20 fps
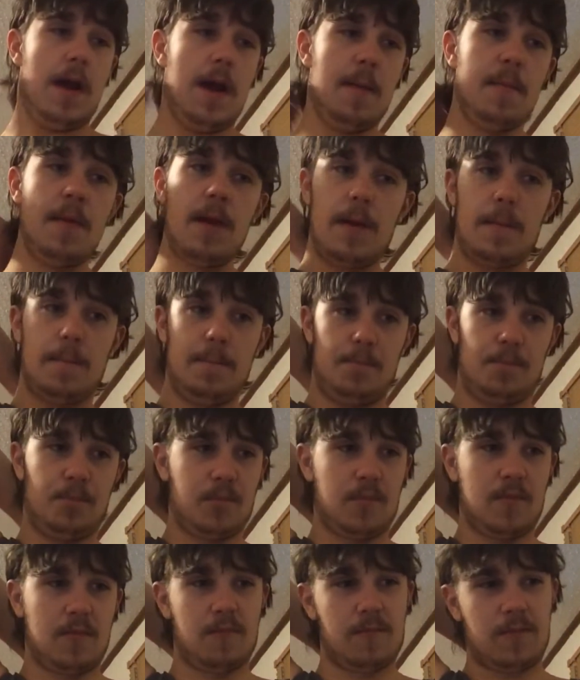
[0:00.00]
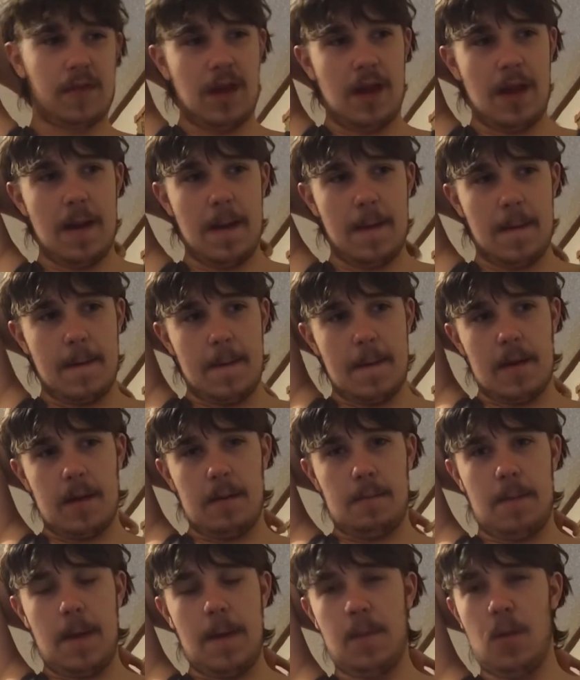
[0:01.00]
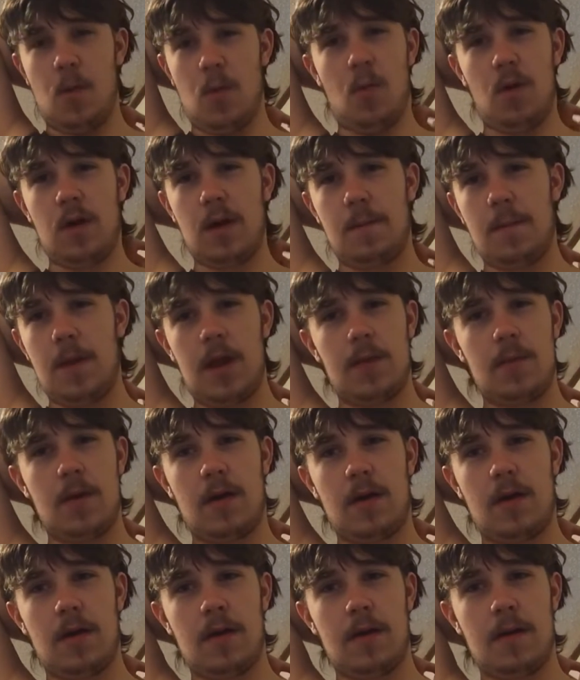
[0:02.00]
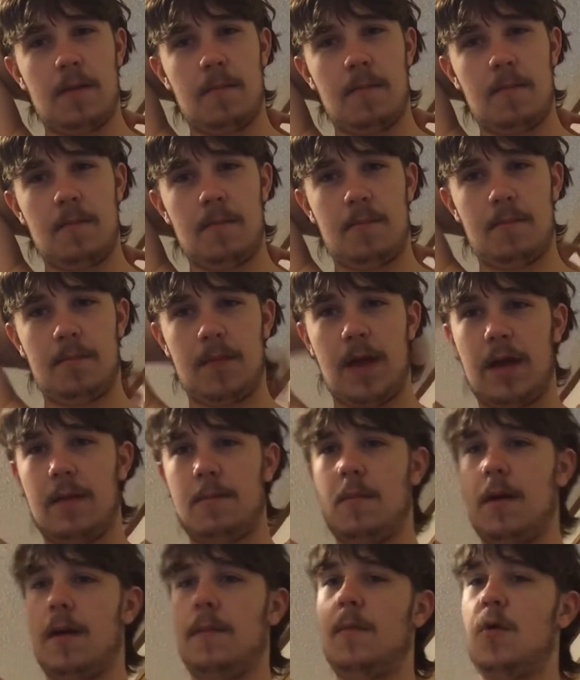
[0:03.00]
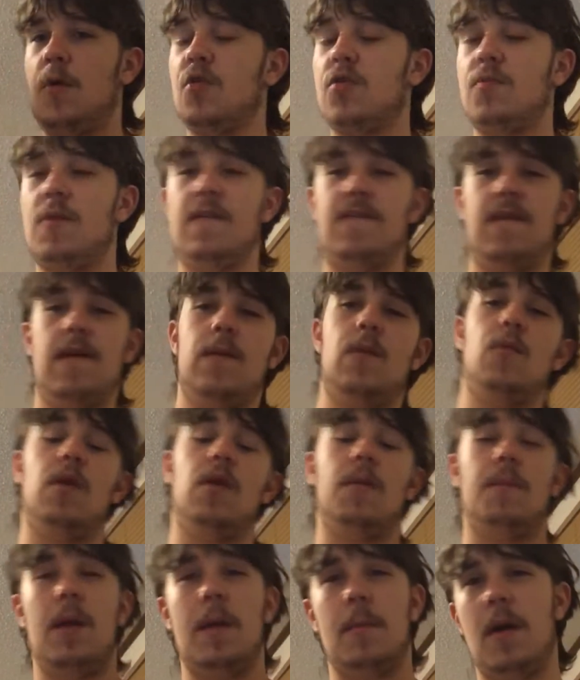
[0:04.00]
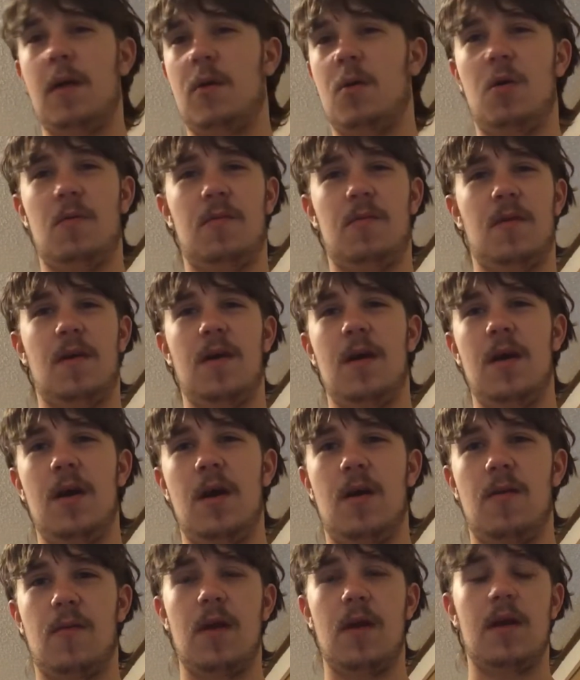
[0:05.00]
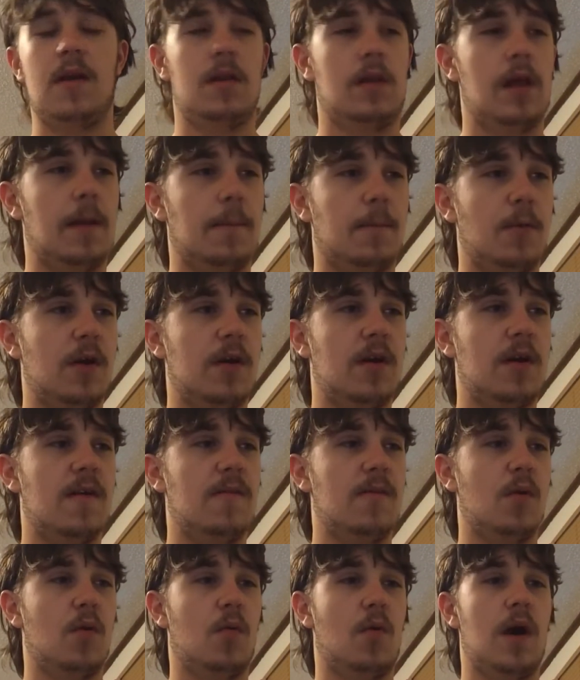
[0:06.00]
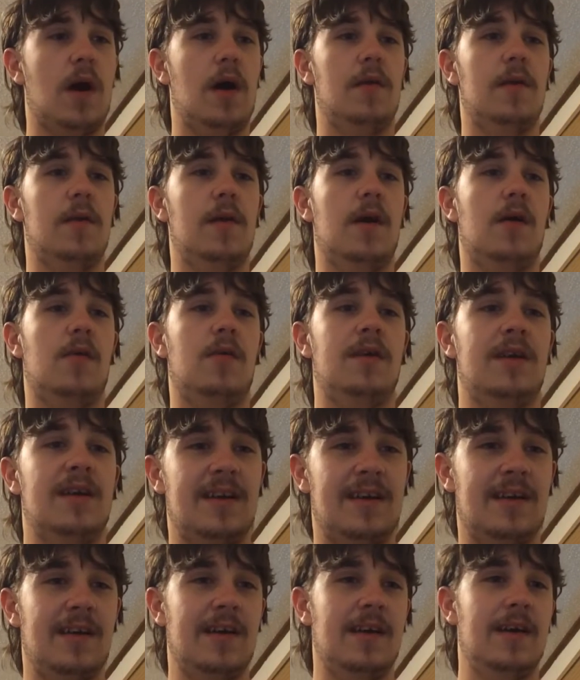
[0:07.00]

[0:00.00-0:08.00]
I mean, people wanted me and my like my most of my family wanted me and my girlfriend friend to like break up for a while now,